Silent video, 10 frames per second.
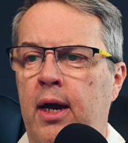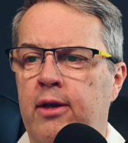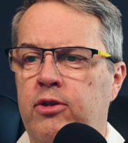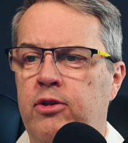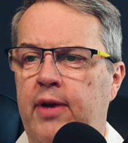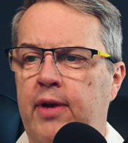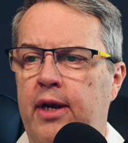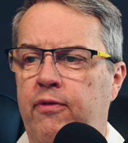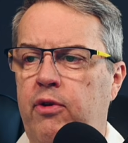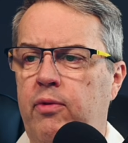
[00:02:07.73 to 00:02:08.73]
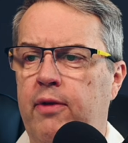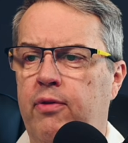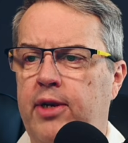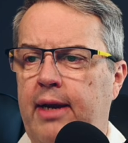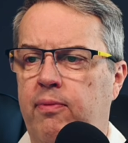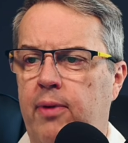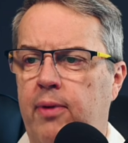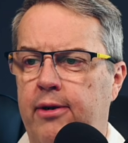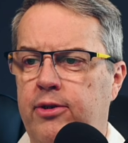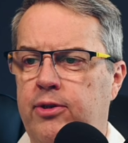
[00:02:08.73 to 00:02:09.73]
So you've got a few different types of
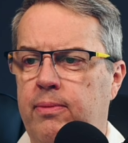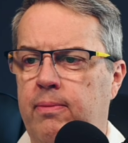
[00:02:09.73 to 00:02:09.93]
players.